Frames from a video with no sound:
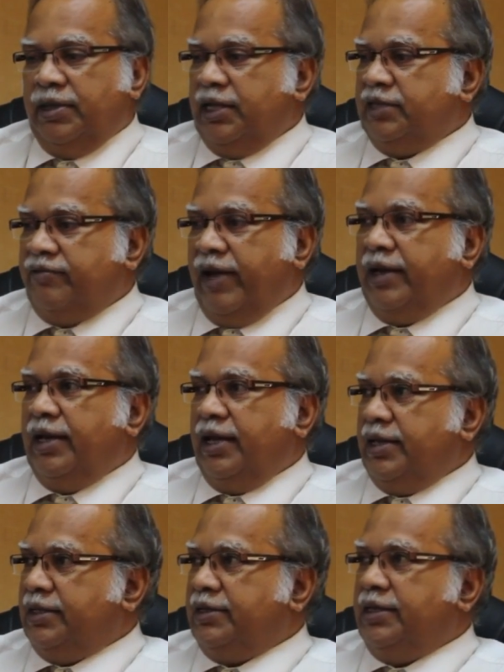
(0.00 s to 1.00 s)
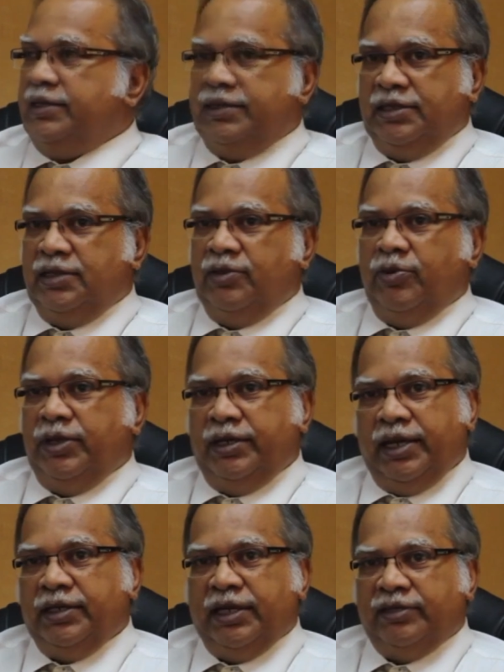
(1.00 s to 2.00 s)
That's fine. That's a decision they want to
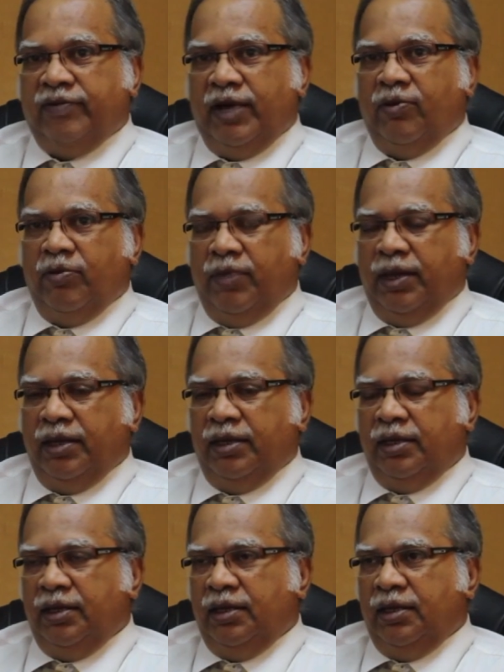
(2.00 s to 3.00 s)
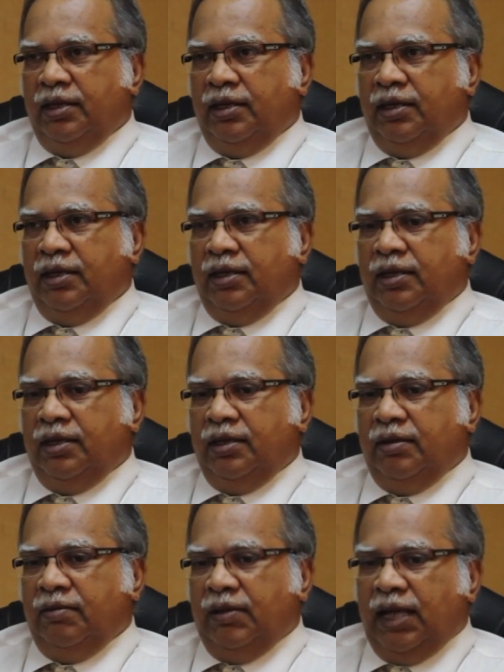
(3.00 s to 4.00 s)
take. That's fine with me.
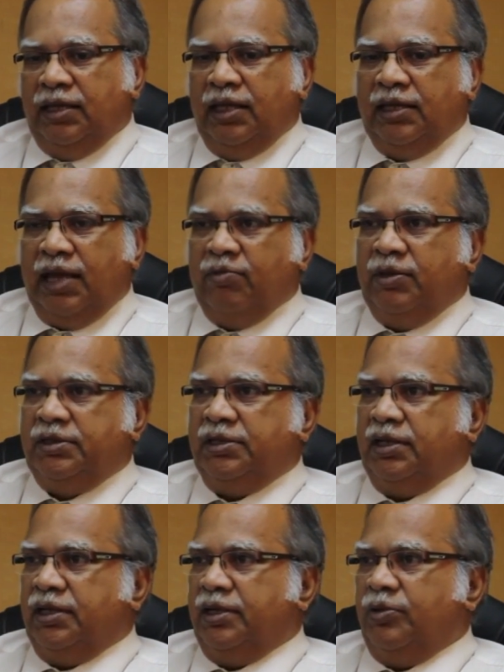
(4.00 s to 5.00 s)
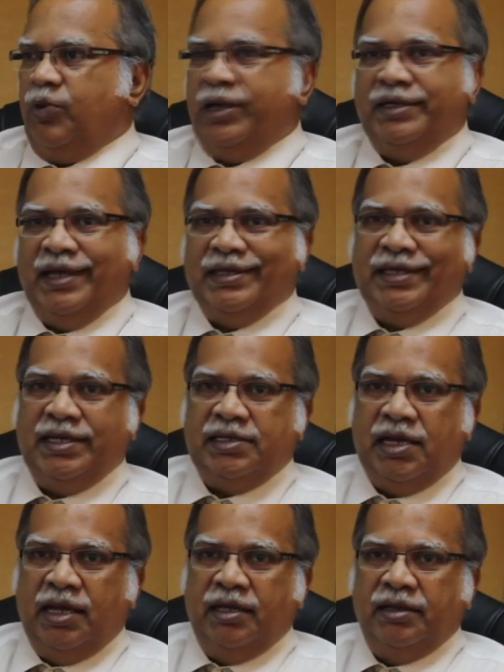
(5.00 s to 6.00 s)
The Tamils want justice.
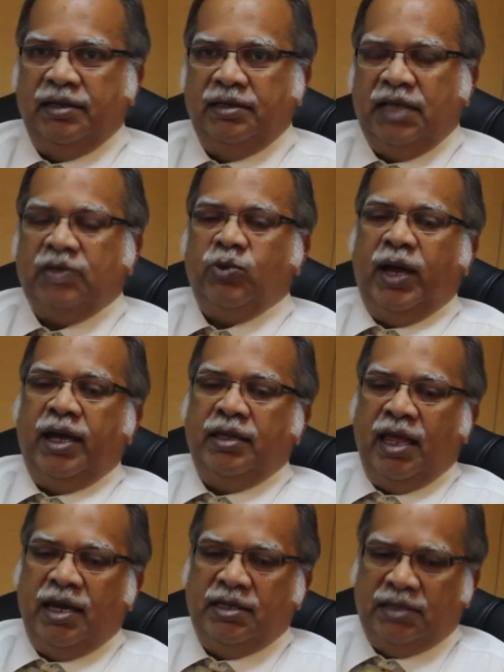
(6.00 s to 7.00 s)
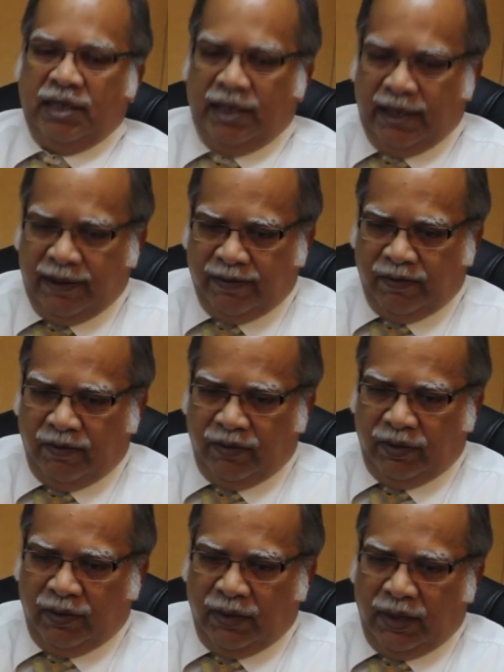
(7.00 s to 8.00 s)
That's why there is an
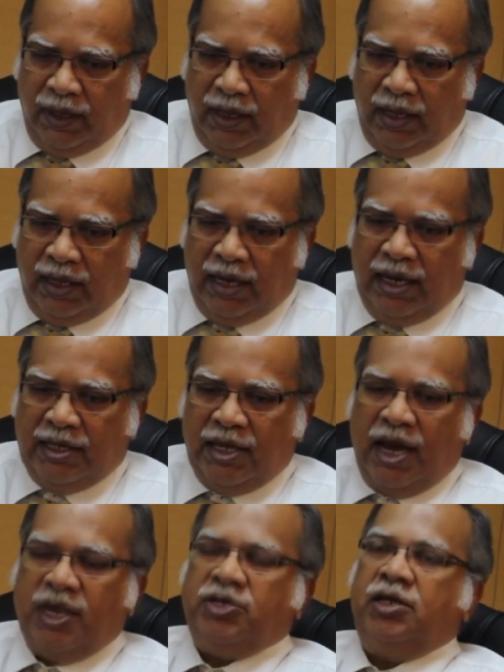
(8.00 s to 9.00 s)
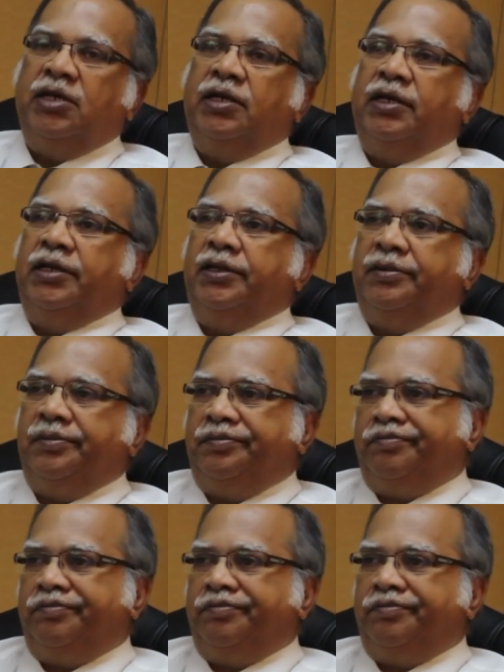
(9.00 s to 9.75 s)
international